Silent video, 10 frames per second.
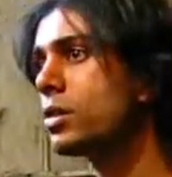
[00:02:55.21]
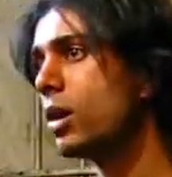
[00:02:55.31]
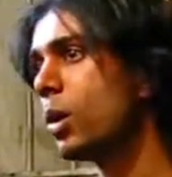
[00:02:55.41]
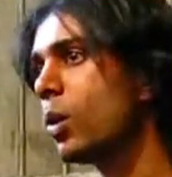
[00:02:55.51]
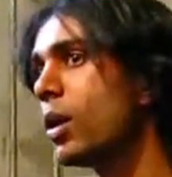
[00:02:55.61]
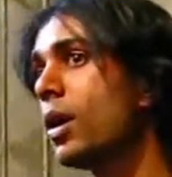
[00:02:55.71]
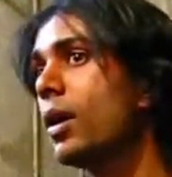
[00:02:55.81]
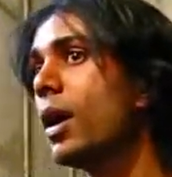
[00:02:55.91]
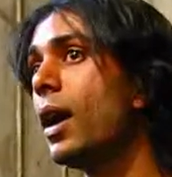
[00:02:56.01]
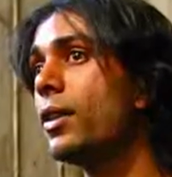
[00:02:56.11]
So
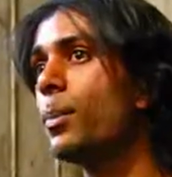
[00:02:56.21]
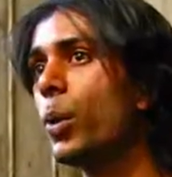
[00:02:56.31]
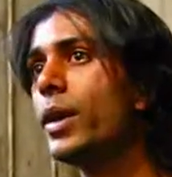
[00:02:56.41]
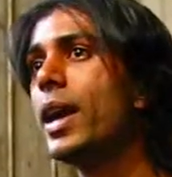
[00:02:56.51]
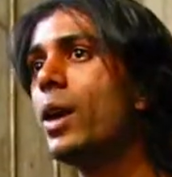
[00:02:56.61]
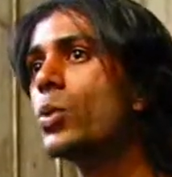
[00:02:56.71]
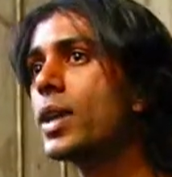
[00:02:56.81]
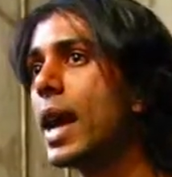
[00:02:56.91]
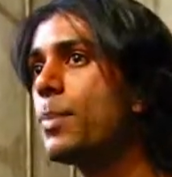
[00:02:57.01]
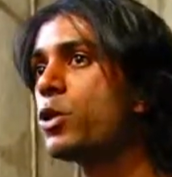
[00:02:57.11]
uh, the Boyd Gang
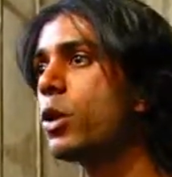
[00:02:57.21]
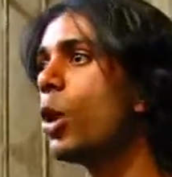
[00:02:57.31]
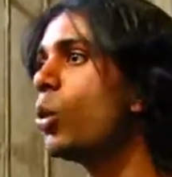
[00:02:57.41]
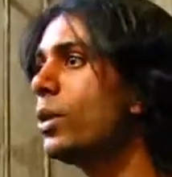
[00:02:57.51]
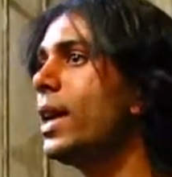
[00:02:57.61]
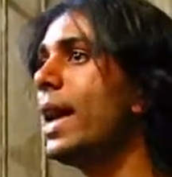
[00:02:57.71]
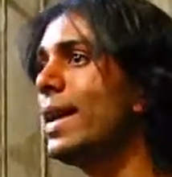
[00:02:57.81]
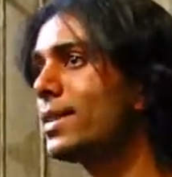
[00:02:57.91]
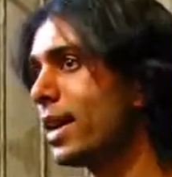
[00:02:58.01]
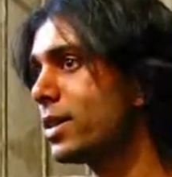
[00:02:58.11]
was captured only
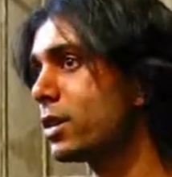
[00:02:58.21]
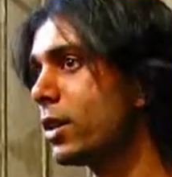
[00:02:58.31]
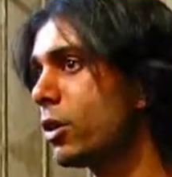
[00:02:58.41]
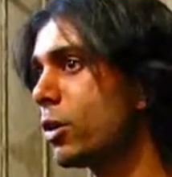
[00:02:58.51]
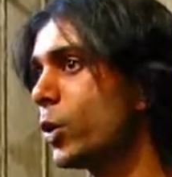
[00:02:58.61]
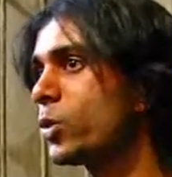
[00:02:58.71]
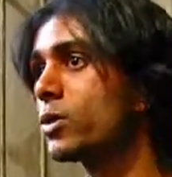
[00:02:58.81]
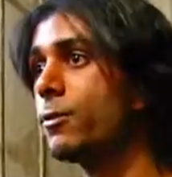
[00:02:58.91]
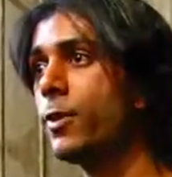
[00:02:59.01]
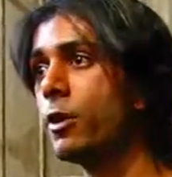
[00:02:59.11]
eight days later, which
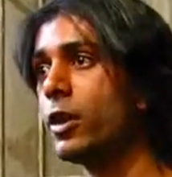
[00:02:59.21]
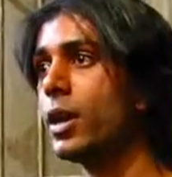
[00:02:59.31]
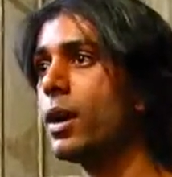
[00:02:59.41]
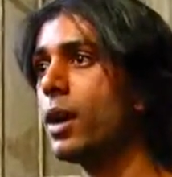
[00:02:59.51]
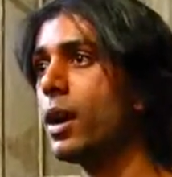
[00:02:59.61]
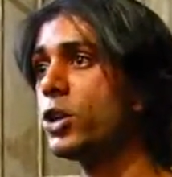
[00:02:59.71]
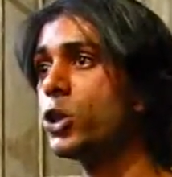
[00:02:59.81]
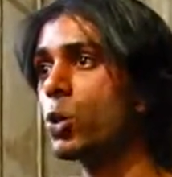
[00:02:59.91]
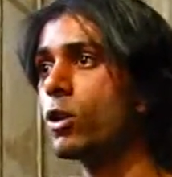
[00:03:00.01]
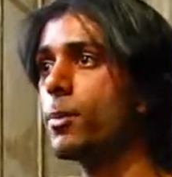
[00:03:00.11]
was a very uh,
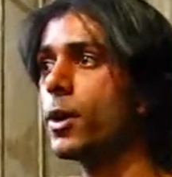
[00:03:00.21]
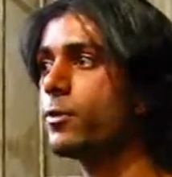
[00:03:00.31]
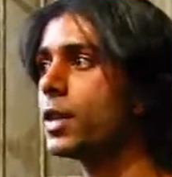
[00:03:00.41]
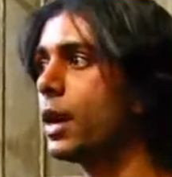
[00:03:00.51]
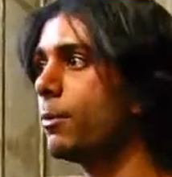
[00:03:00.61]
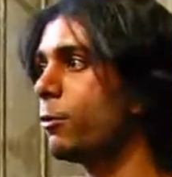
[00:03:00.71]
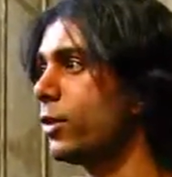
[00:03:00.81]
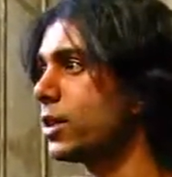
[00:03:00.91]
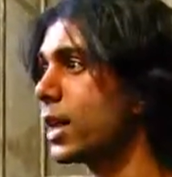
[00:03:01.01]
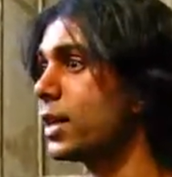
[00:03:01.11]
short amount of time for these